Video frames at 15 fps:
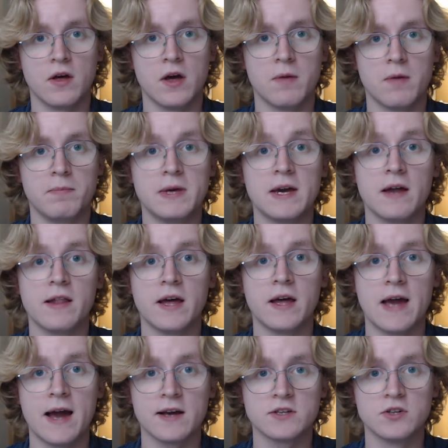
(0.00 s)
PLA
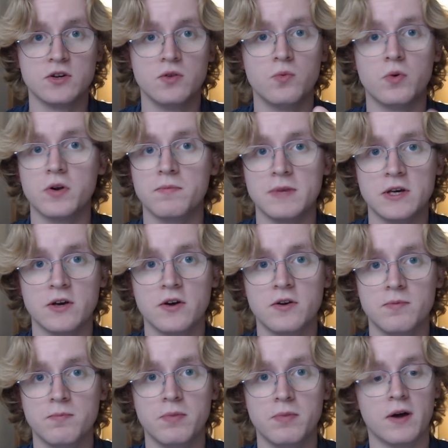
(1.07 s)
axle wouldn't be good,
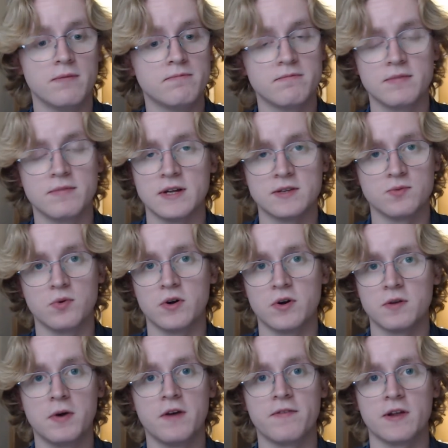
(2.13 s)
but it's worked
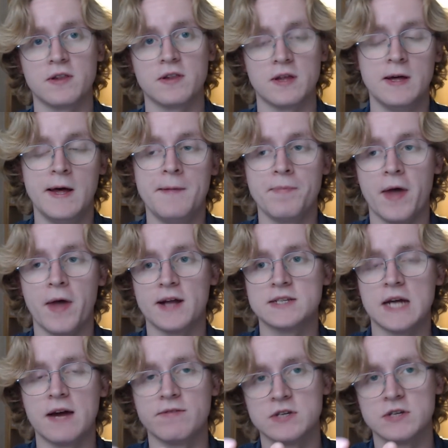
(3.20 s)
perfectly. I had to
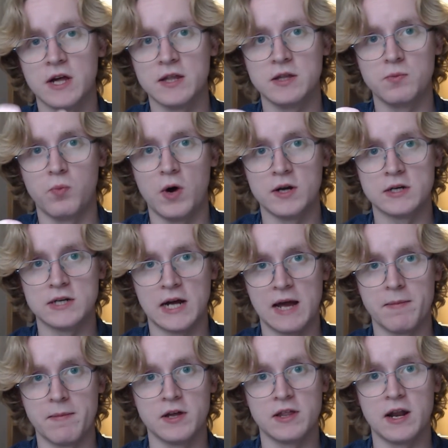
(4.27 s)
have a slightly wider
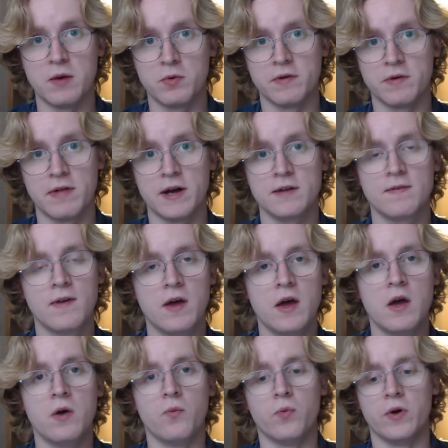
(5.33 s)
diameter than I would have liked,
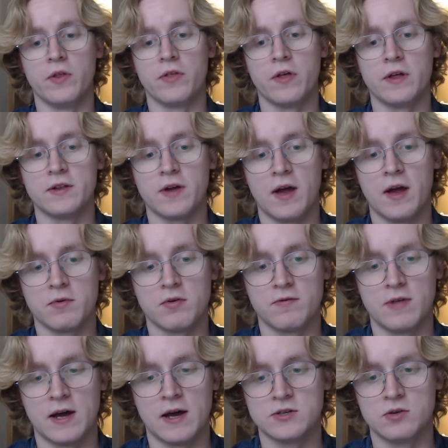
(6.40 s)
with a diameter of
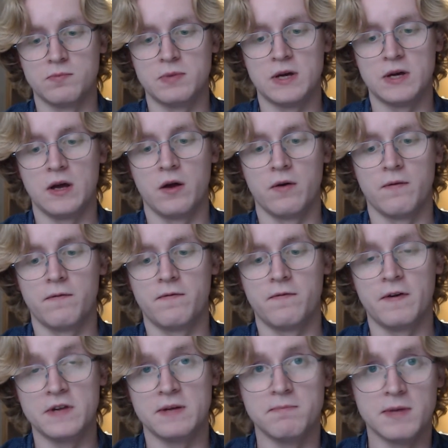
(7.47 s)
the axle being
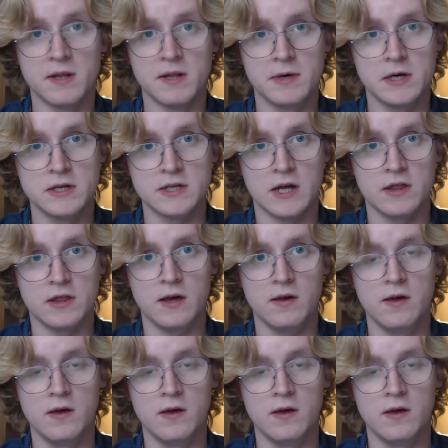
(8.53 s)
15mm, I think,